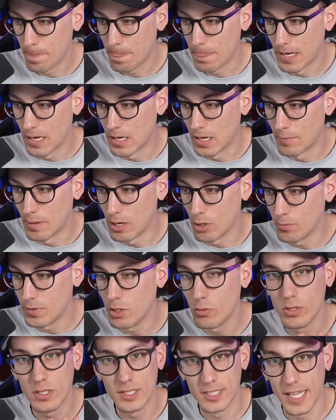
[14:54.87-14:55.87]
um, I hope that
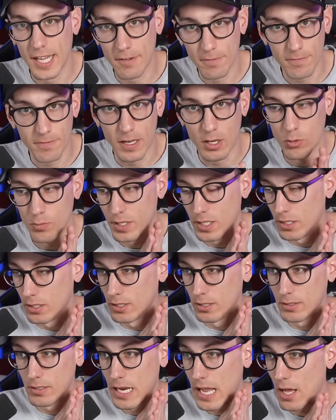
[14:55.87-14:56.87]
you are safe. I hope that
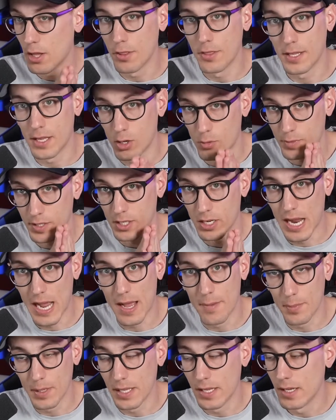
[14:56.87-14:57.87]
you're healthy. I hope that you're
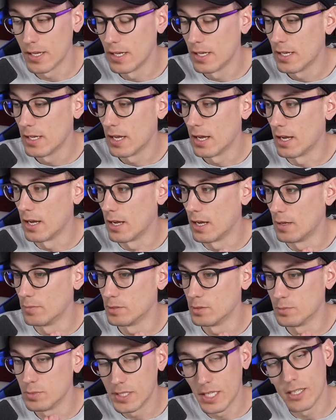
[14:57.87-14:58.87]
happy. Um,
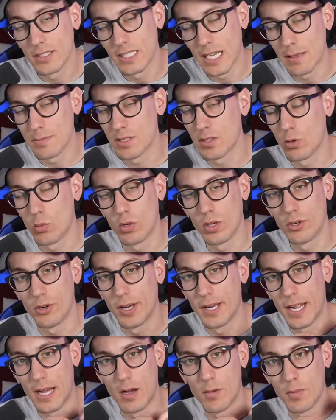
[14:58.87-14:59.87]
some scary times in the world
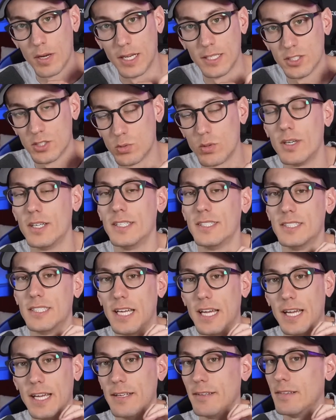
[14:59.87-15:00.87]
right now, but I just wanted to
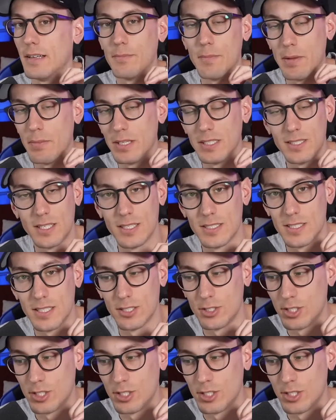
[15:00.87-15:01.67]
say maybe it's because the